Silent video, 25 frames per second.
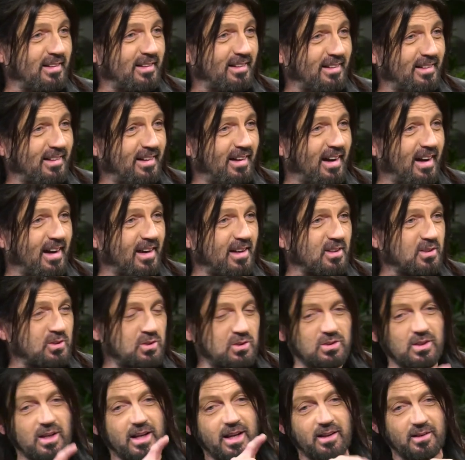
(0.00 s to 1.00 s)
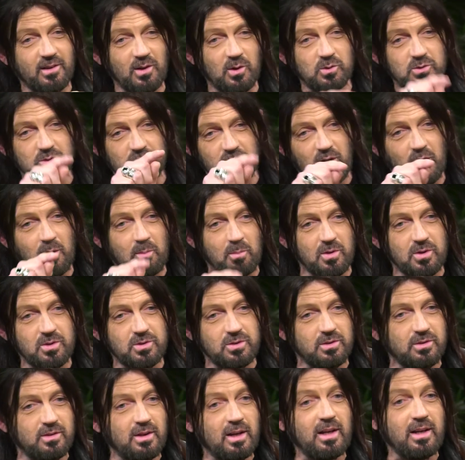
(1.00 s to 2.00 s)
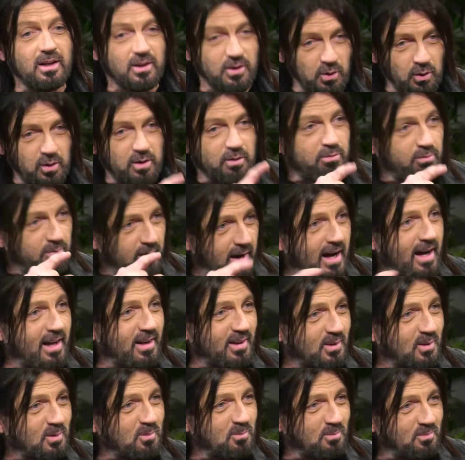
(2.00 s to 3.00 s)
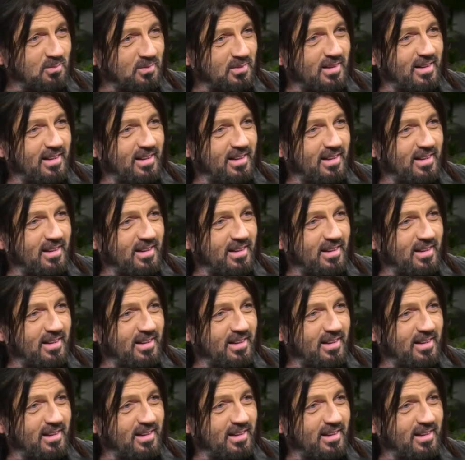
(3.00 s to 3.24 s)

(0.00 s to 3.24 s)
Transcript: Mm-hmm. I can sing those numbers and you could find them.